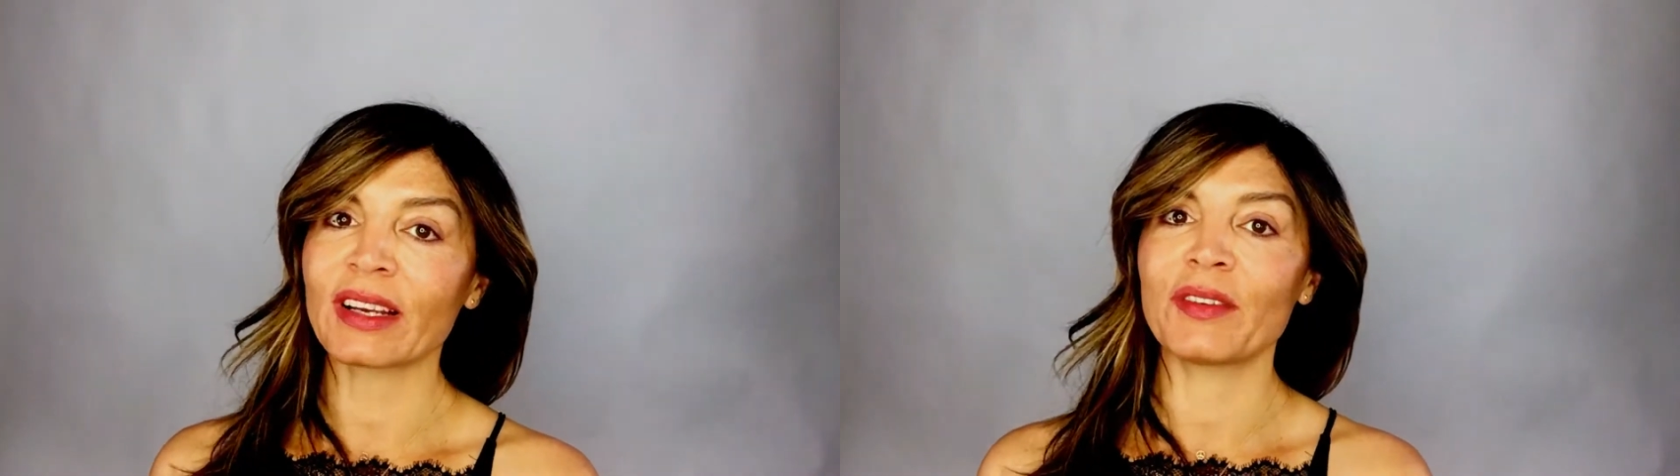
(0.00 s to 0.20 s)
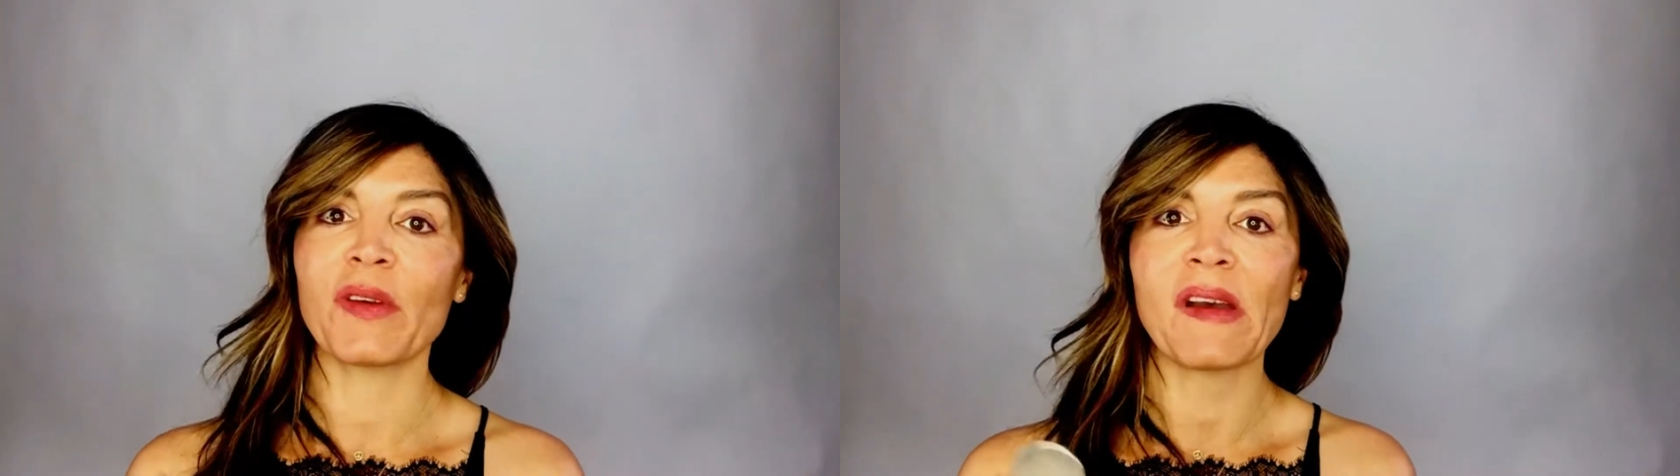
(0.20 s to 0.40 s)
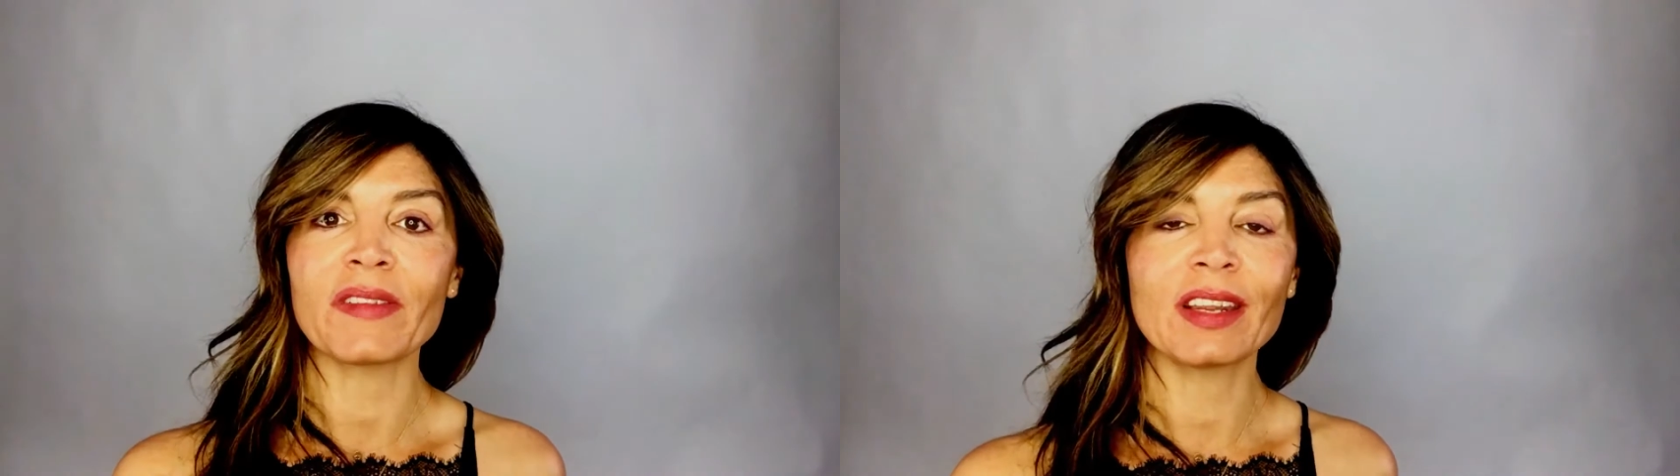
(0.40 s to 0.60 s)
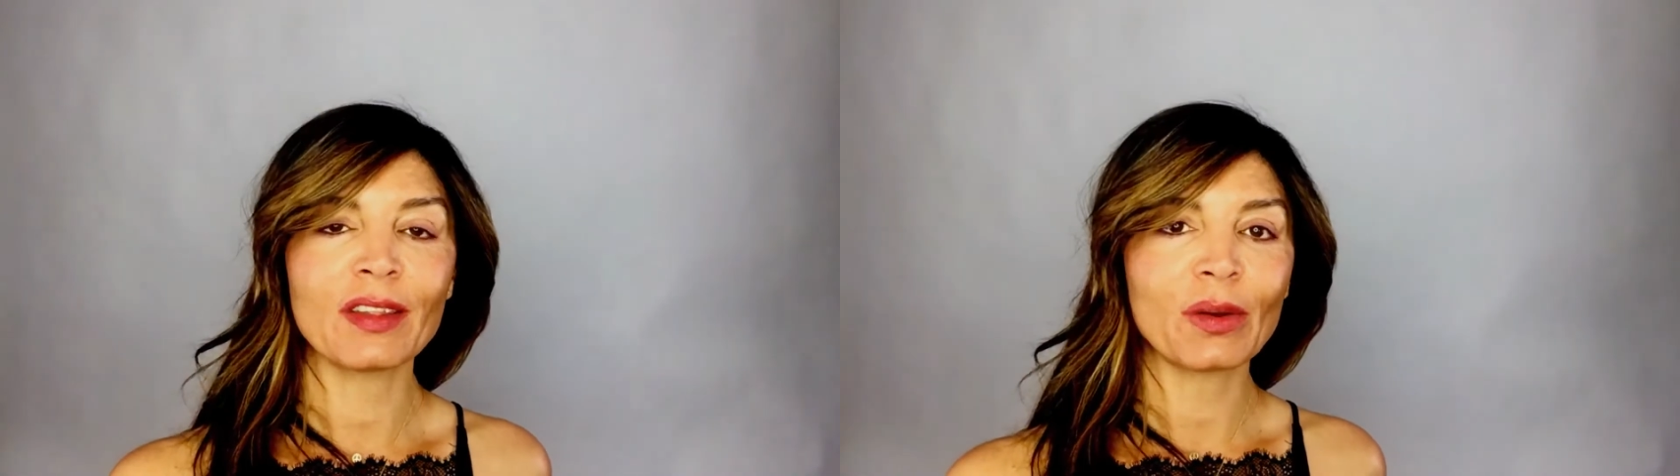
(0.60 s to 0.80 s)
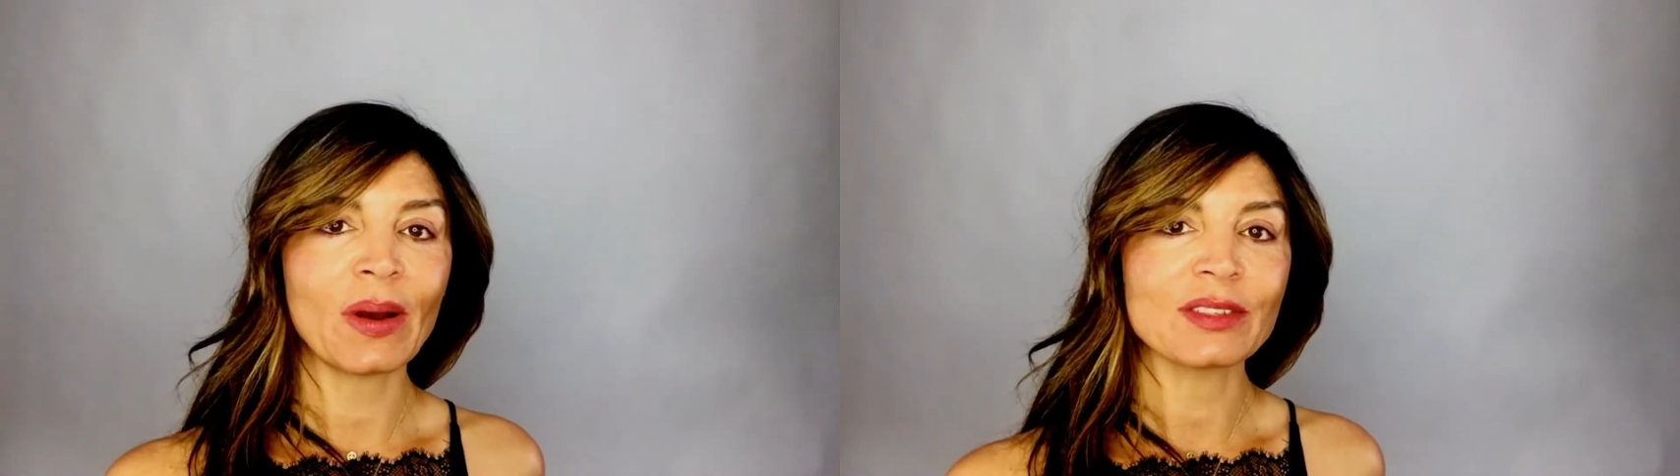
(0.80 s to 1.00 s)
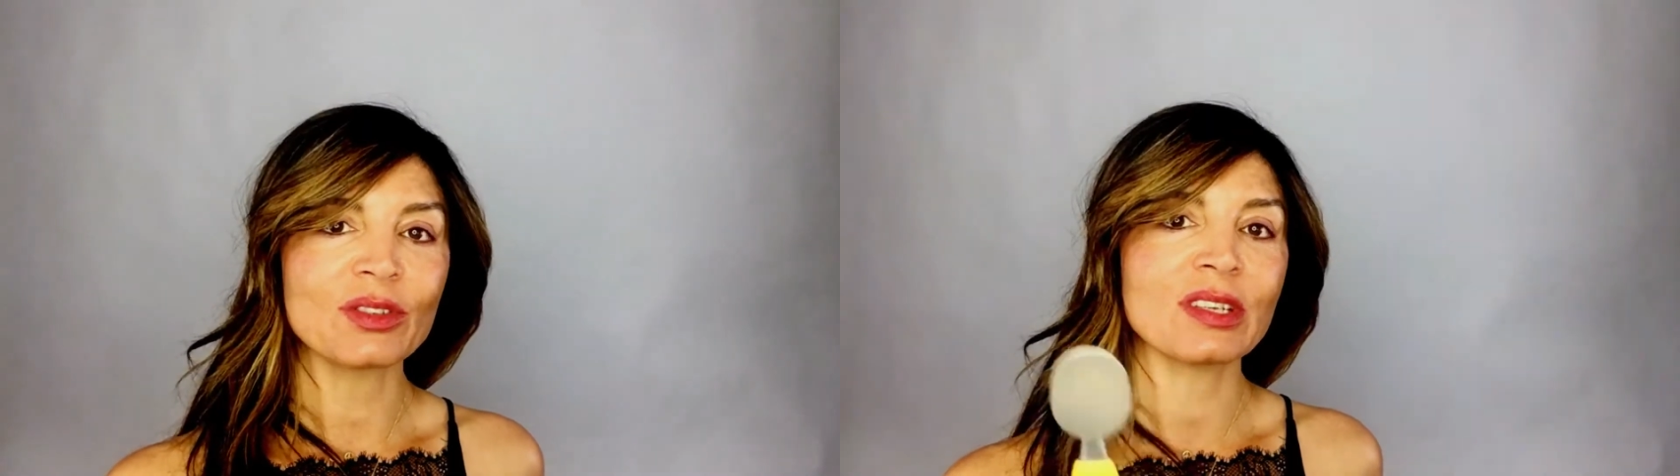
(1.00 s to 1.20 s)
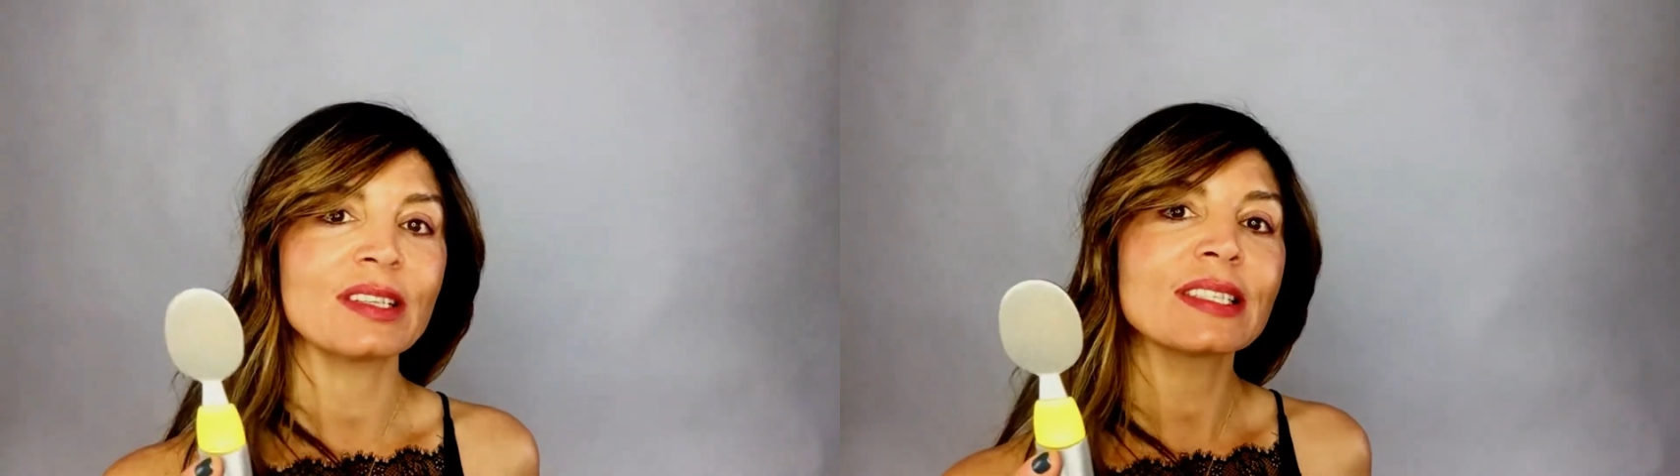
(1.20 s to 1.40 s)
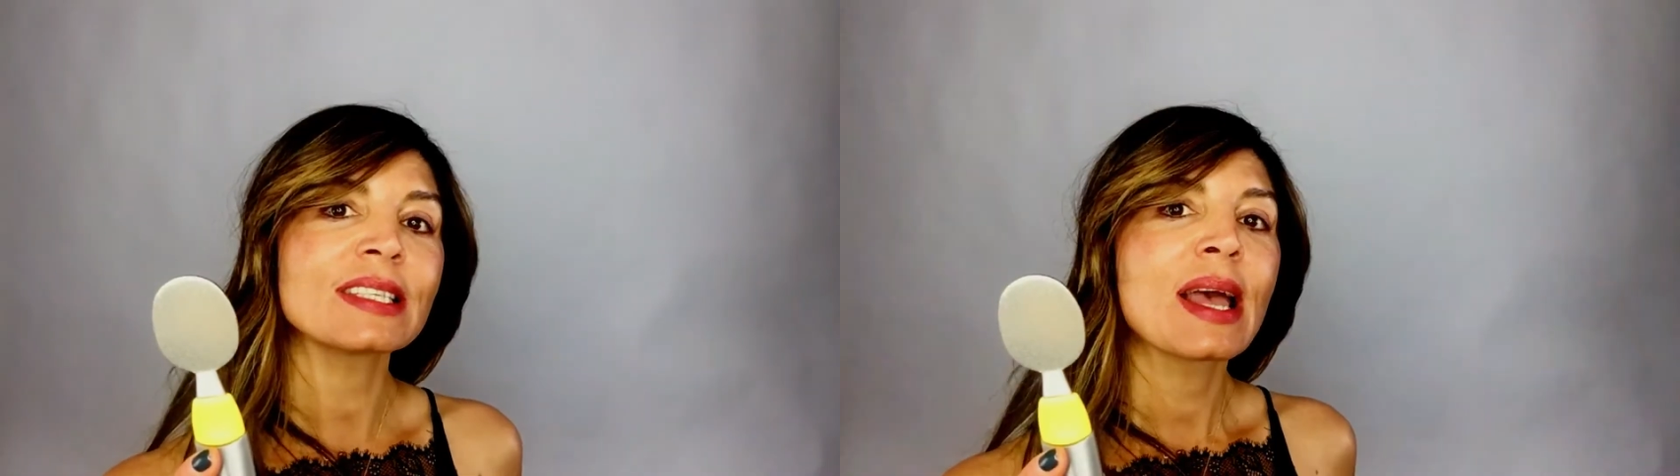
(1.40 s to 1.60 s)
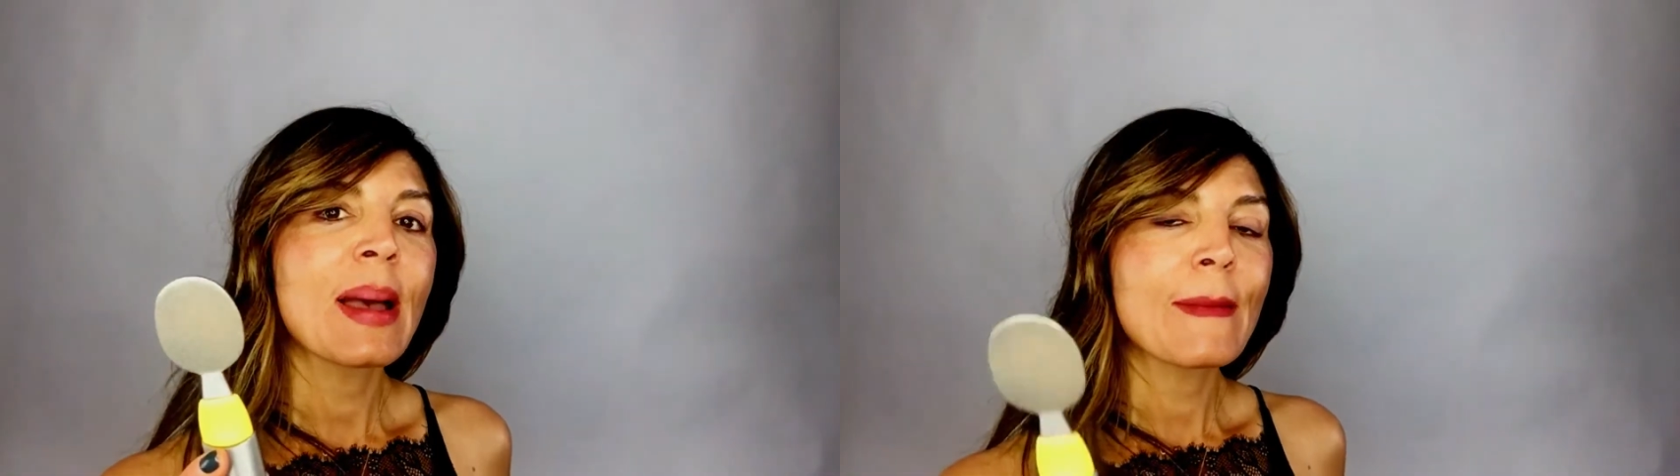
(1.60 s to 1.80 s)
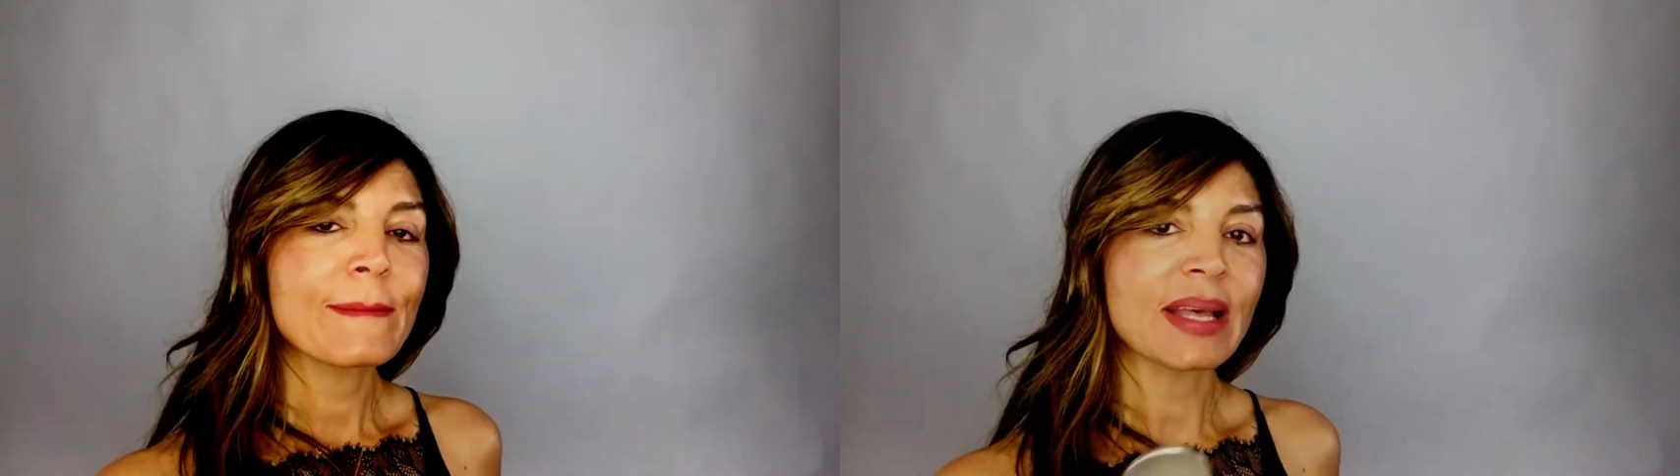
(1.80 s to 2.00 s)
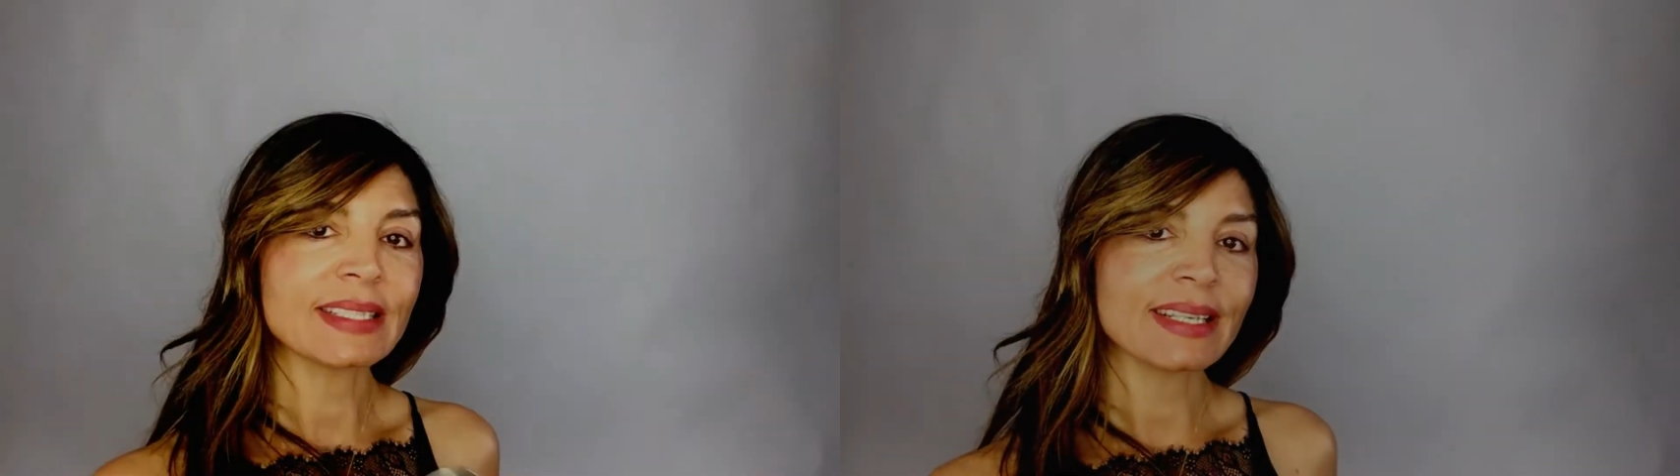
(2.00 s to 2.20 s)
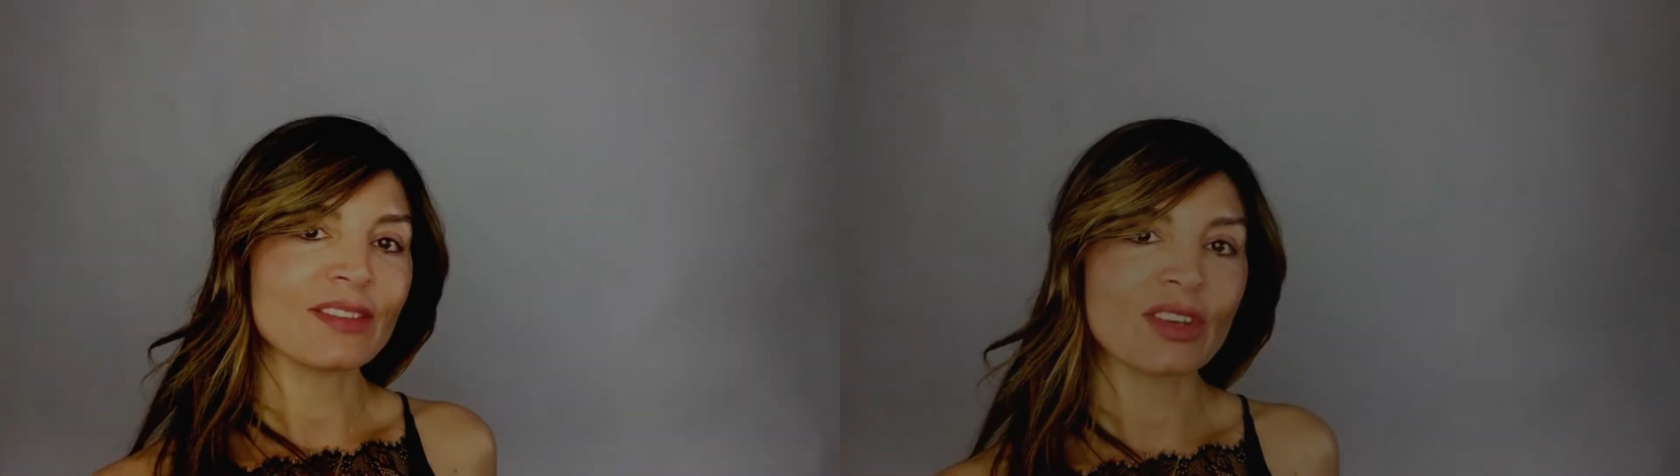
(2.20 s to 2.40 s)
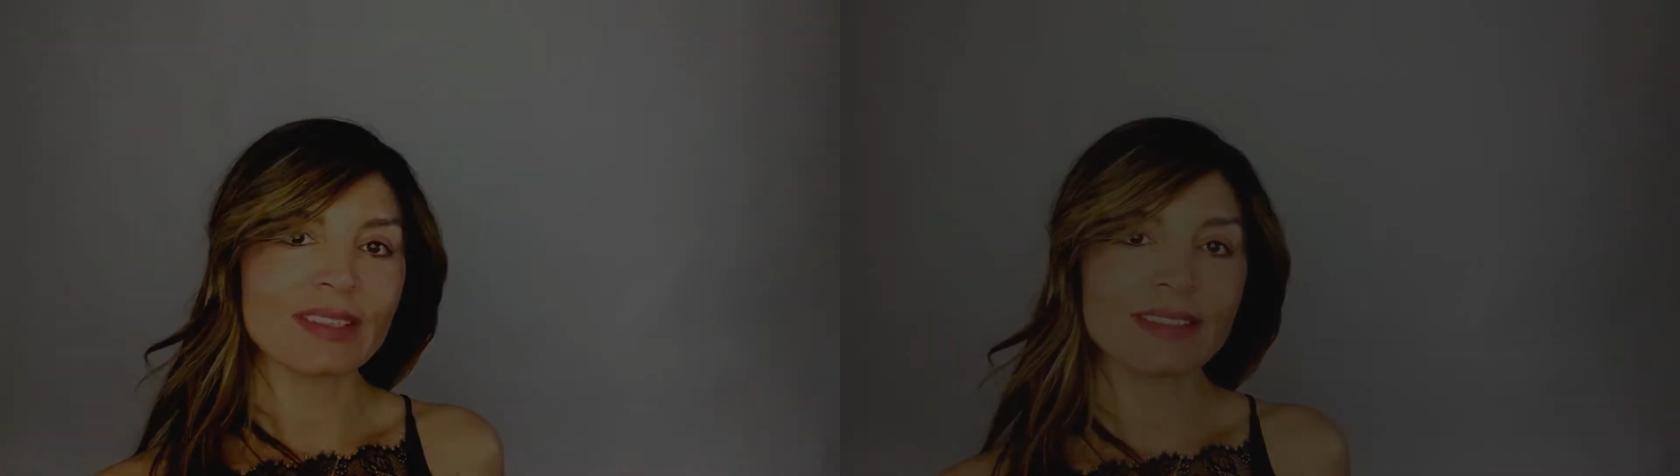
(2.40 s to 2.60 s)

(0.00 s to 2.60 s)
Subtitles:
And if you have any other questions, message us.